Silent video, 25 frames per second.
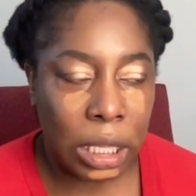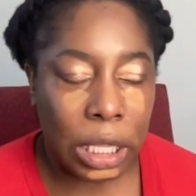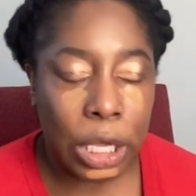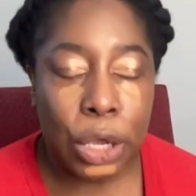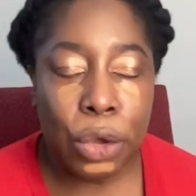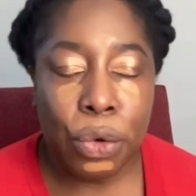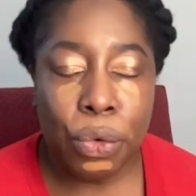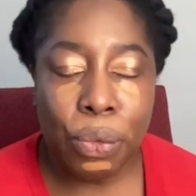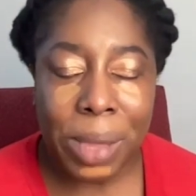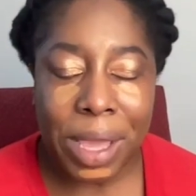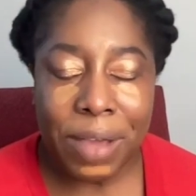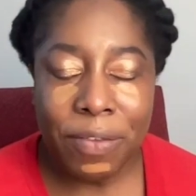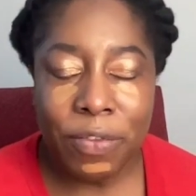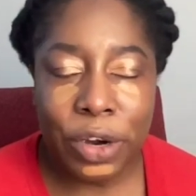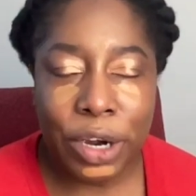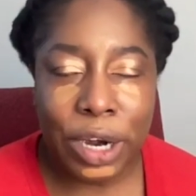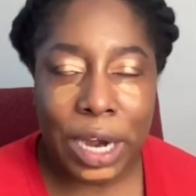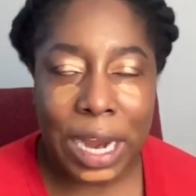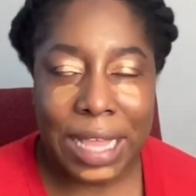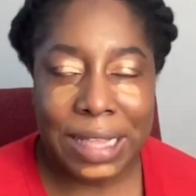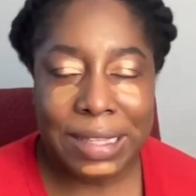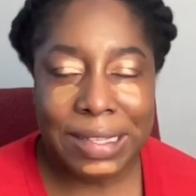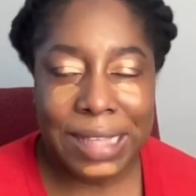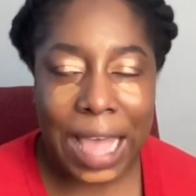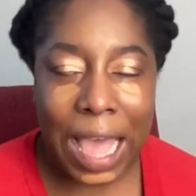whomever
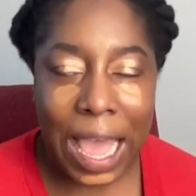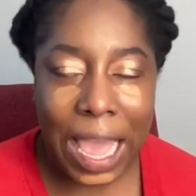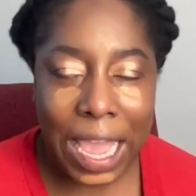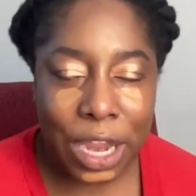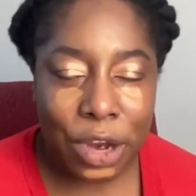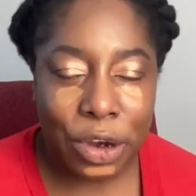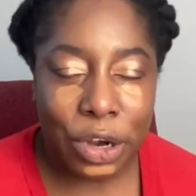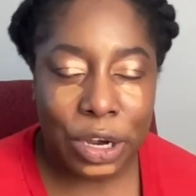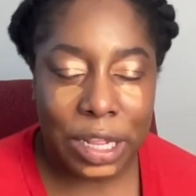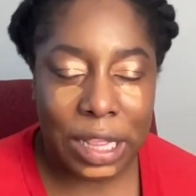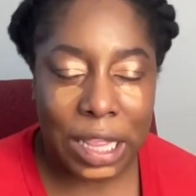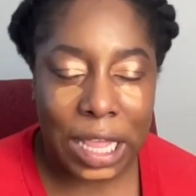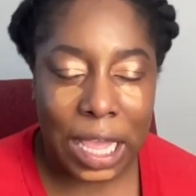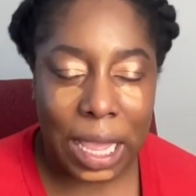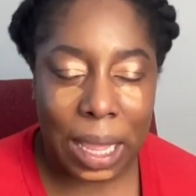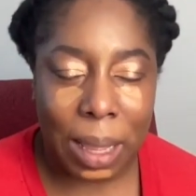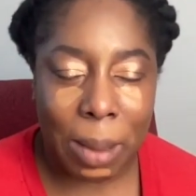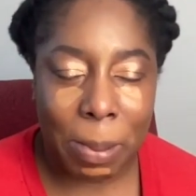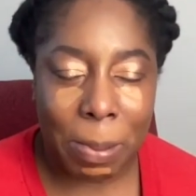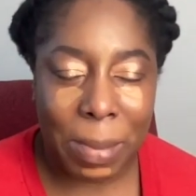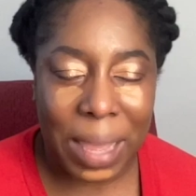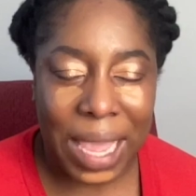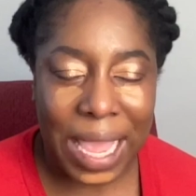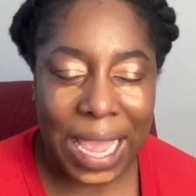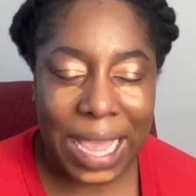has hired
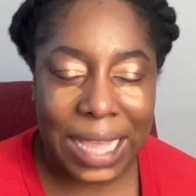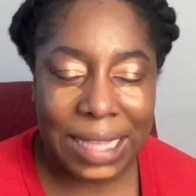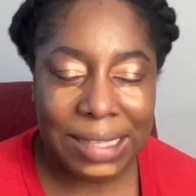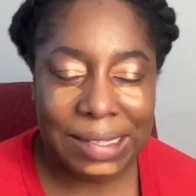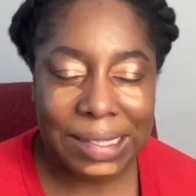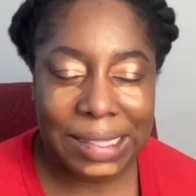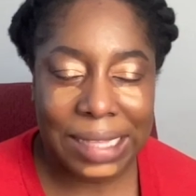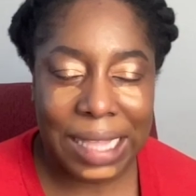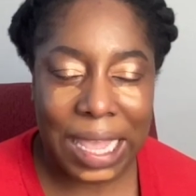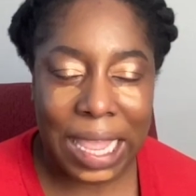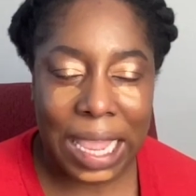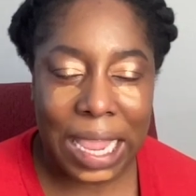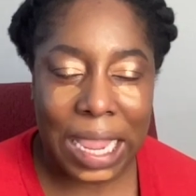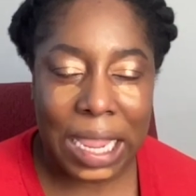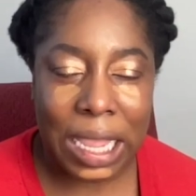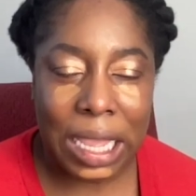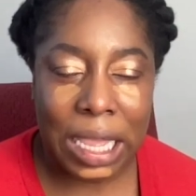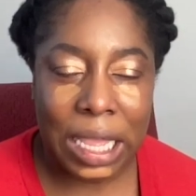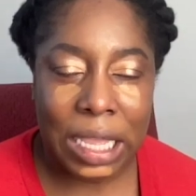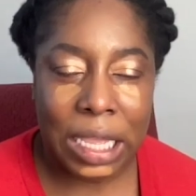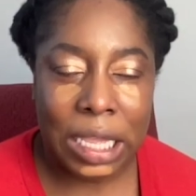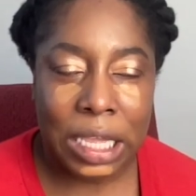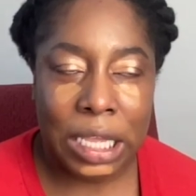them has like